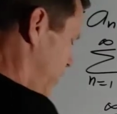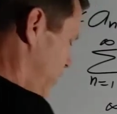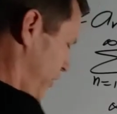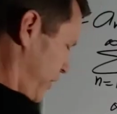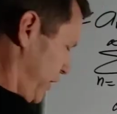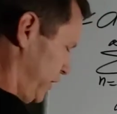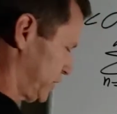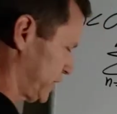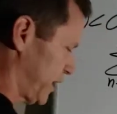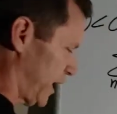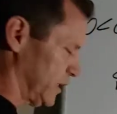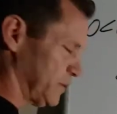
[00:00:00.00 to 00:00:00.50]
Are
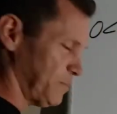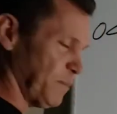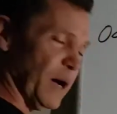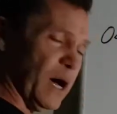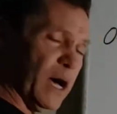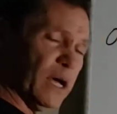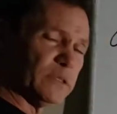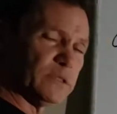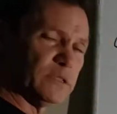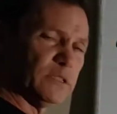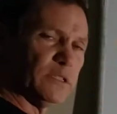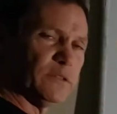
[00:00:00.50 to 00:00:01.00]
these guys
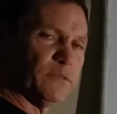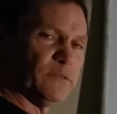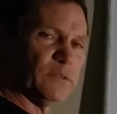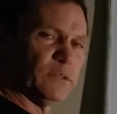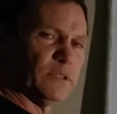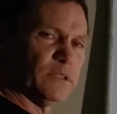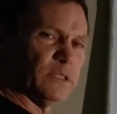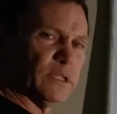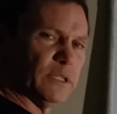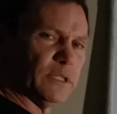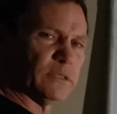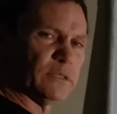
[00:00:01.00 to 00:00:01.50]
positive?
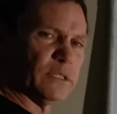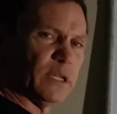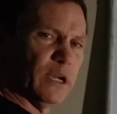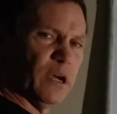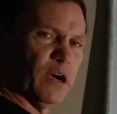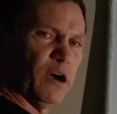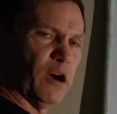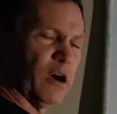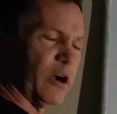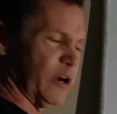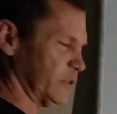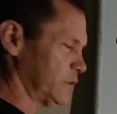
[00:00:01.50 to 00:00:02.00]
Yes, they
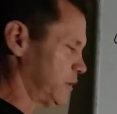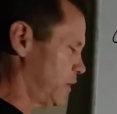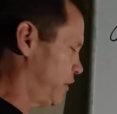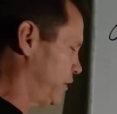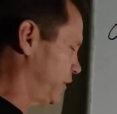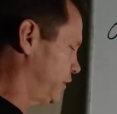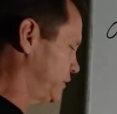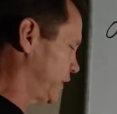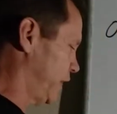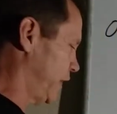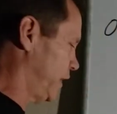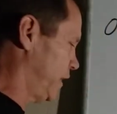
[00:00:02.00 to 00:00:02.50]
are. As long
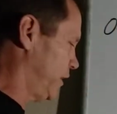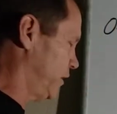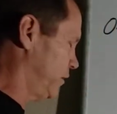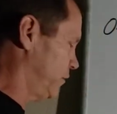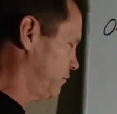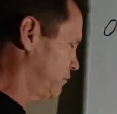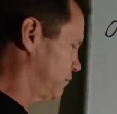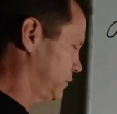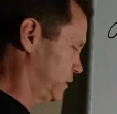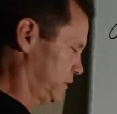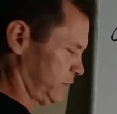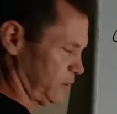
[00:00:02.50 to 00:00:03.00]
as n,
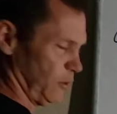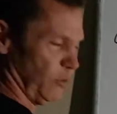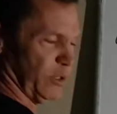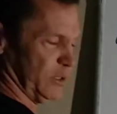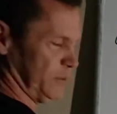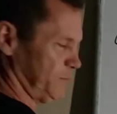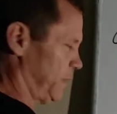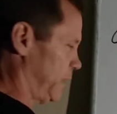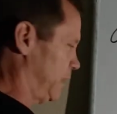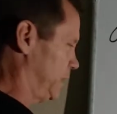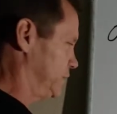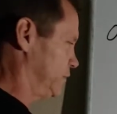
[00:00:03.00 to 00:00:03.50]
that's always
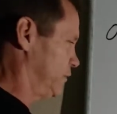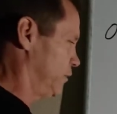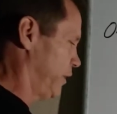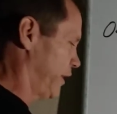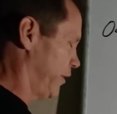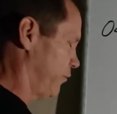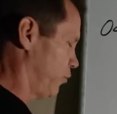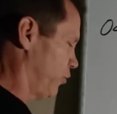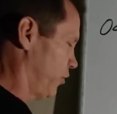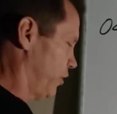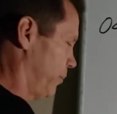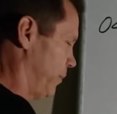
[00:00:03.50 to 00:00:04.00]
positive. Don't
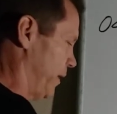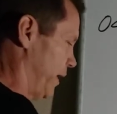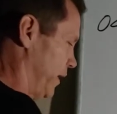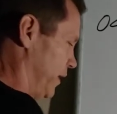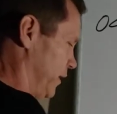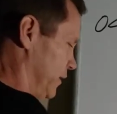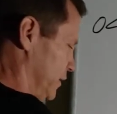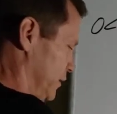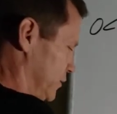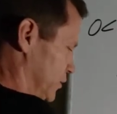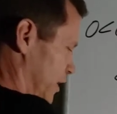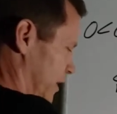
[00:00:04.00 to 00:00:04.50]
even worry about it.
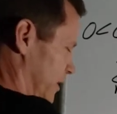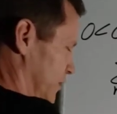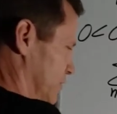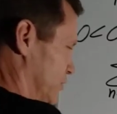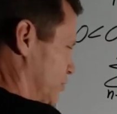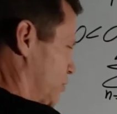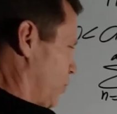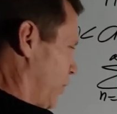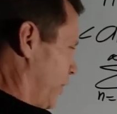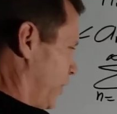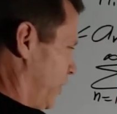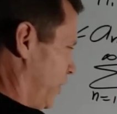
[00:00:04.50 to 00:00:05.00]
Those guys
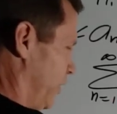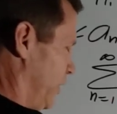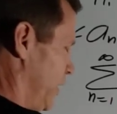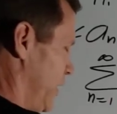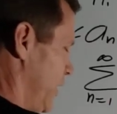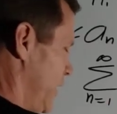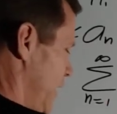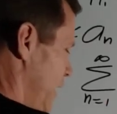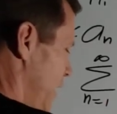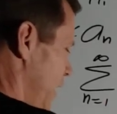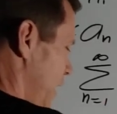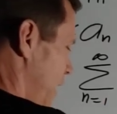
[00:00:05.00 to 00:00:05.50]
squared it.
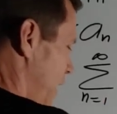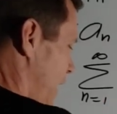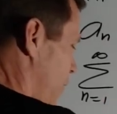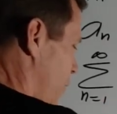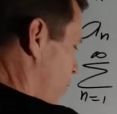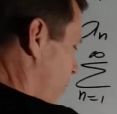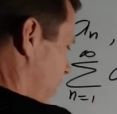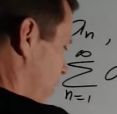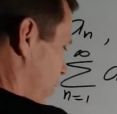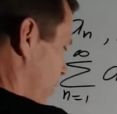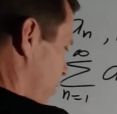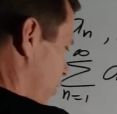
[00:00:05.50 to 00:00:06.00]
And
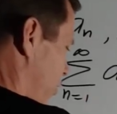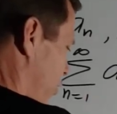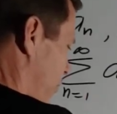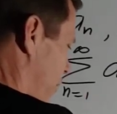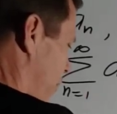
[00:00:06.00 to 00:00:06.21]
what do I know